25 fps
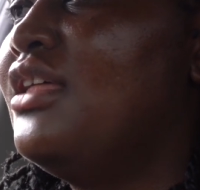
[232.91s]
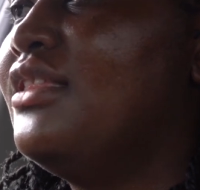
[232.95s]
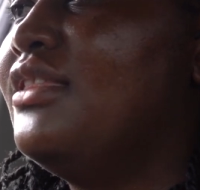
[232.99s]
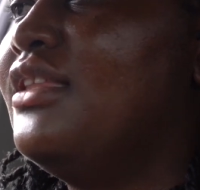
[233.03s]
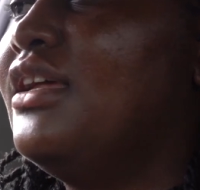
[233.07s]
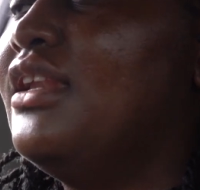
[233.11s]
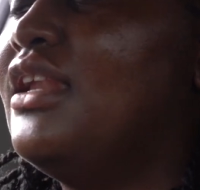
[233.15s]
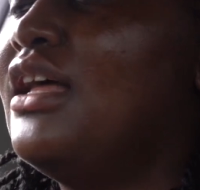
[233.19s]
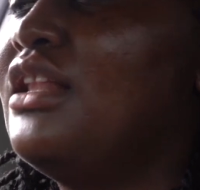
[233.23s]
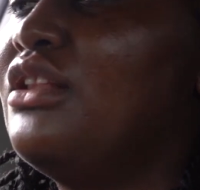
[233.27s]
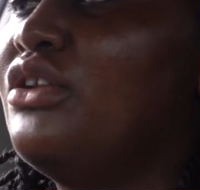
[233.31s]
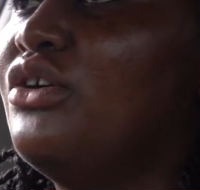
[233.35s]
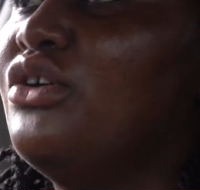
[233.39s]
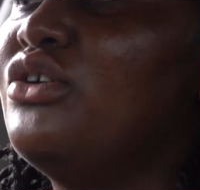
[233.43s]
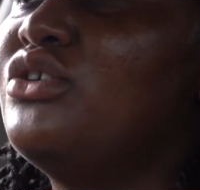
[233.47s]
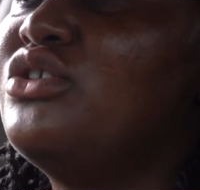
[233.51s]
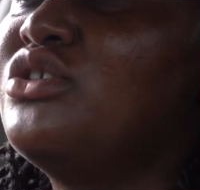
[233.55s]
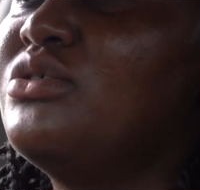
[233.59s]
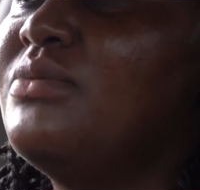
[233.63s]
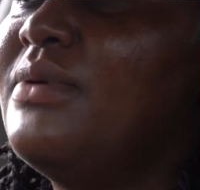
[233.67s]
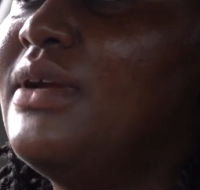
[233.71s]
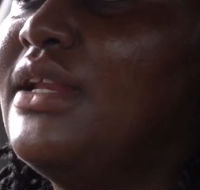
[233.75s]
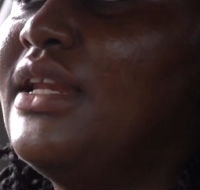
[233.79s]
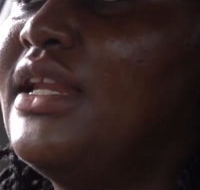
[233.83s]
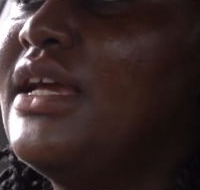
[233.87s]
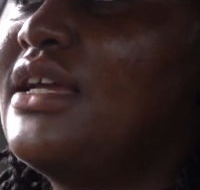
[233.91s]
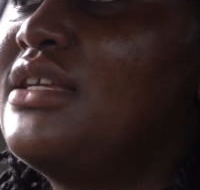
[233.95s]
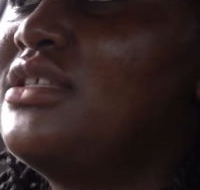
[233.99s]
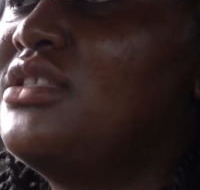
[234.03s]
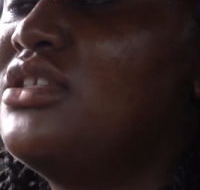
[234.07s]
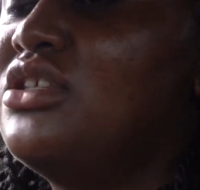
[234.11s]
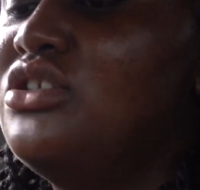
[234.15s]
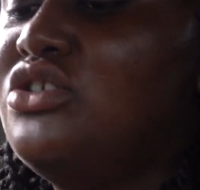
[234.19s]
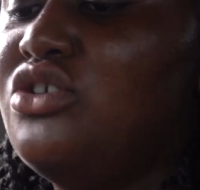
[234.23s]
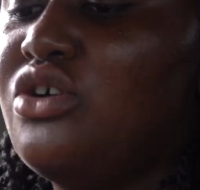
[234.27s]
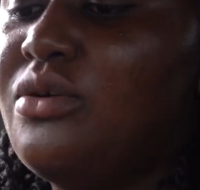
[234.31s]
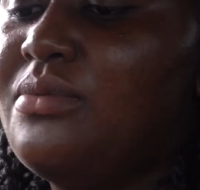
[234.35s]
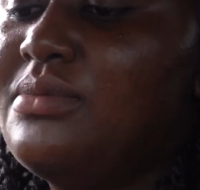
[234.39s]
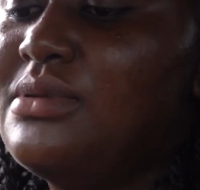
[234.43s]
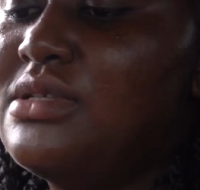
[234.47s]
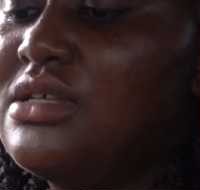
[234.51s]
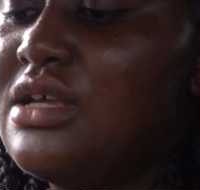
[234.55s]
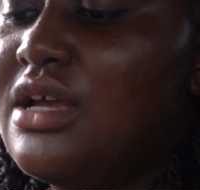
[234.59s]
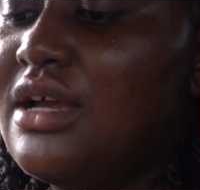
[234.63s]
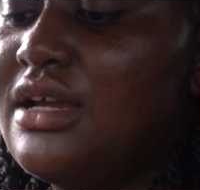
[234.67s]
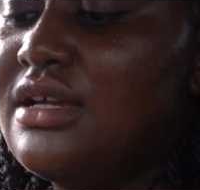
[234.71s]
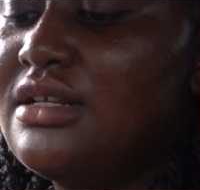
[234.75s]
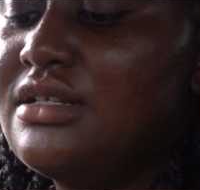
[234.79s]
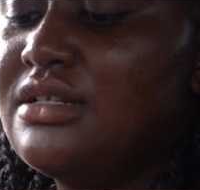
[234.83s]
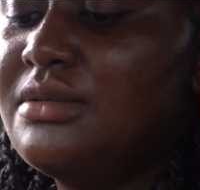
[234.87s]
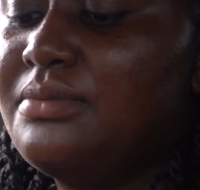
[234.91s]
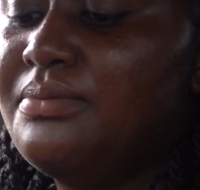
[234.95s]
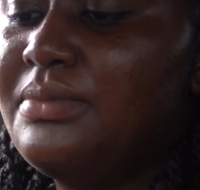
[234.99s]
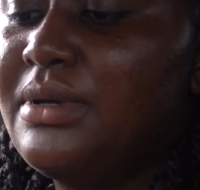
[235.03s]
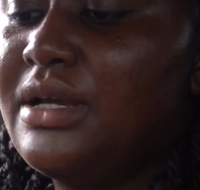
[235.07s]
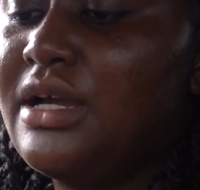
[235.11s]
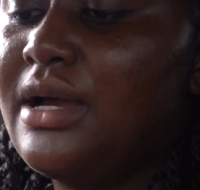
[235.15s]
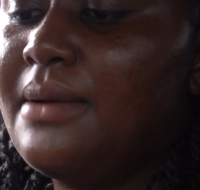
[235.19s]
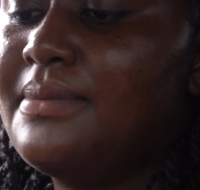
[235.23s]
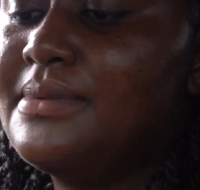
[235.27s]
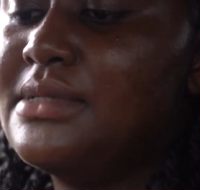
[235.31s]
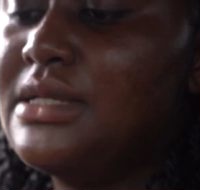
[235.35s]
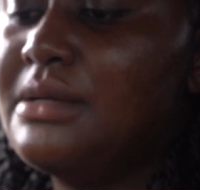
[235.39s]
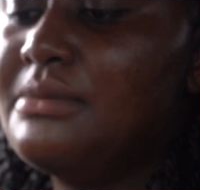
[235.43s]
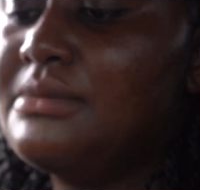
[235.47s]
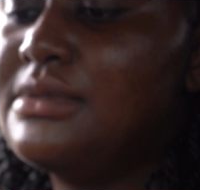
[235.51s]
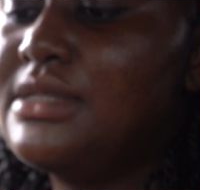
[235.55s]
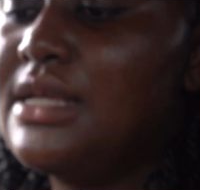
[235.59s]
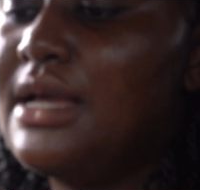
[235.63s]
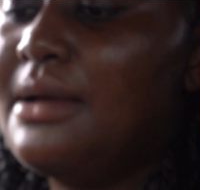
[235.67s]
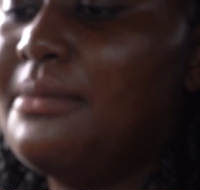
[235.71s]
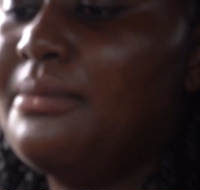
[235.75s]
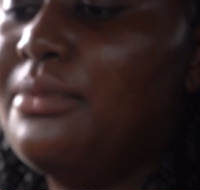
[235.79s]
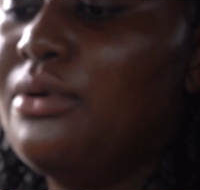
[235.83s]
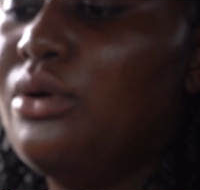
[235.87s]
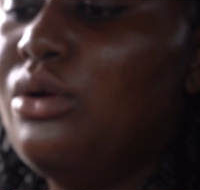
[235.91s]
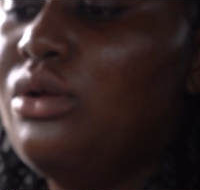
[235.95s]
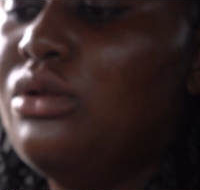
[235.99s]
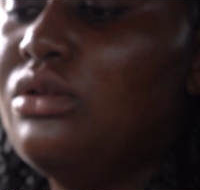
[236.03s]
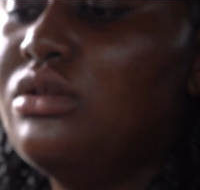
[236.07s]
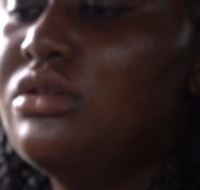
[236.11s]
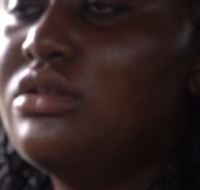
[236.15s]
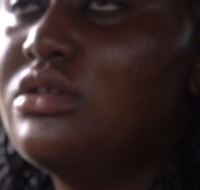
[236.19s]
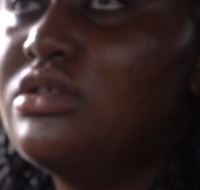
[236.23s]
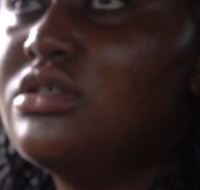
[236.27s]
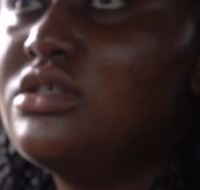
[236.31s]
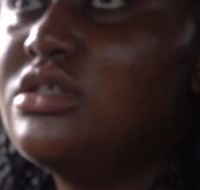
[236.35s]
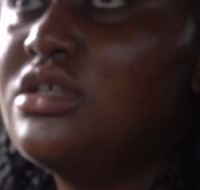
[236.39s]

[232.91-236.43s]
then I'll go to my next job site, pick up some samples,